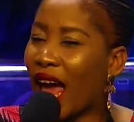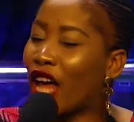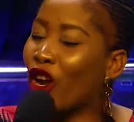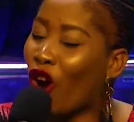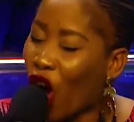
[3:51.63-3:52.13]

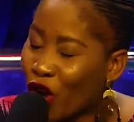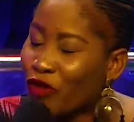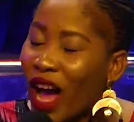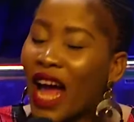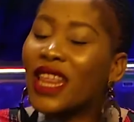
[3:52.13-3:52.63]
An
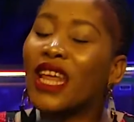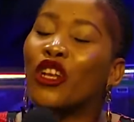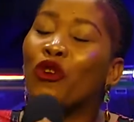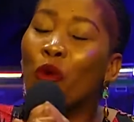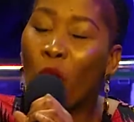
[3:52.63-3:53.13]
offer that
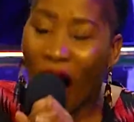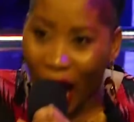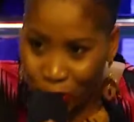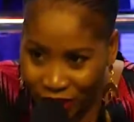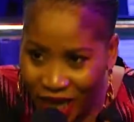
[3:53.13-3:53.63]

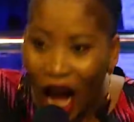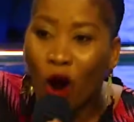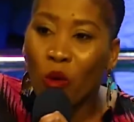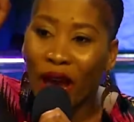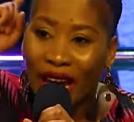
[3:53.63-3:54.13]
wiped
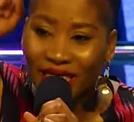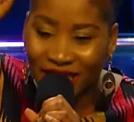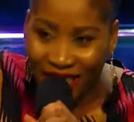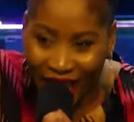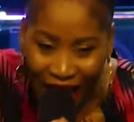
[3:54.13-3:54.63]
away
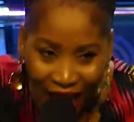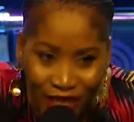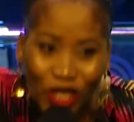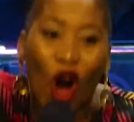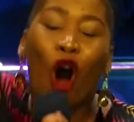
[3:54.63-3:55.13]

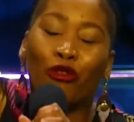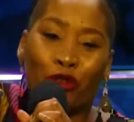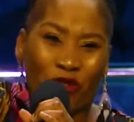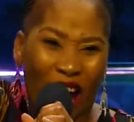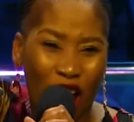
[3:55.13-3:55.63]
tears of
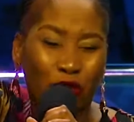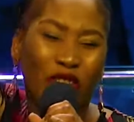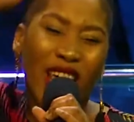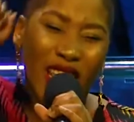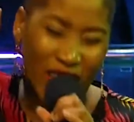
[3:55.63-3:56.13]
5
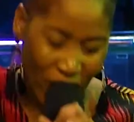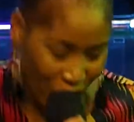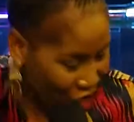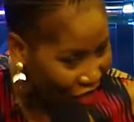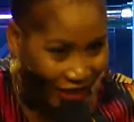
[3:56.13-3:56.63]

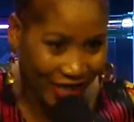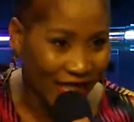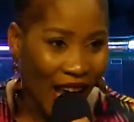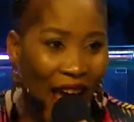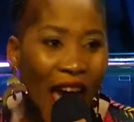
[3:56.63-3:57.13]
years.
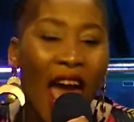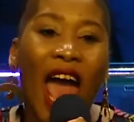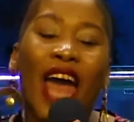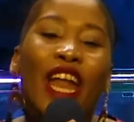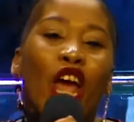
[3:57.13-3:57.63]

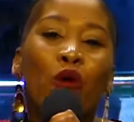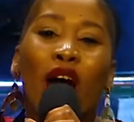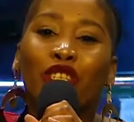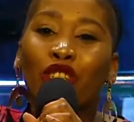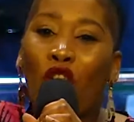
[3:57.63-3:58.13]
And it
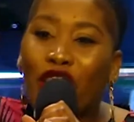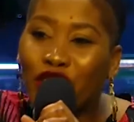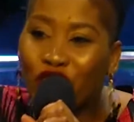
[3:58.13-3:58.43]
was not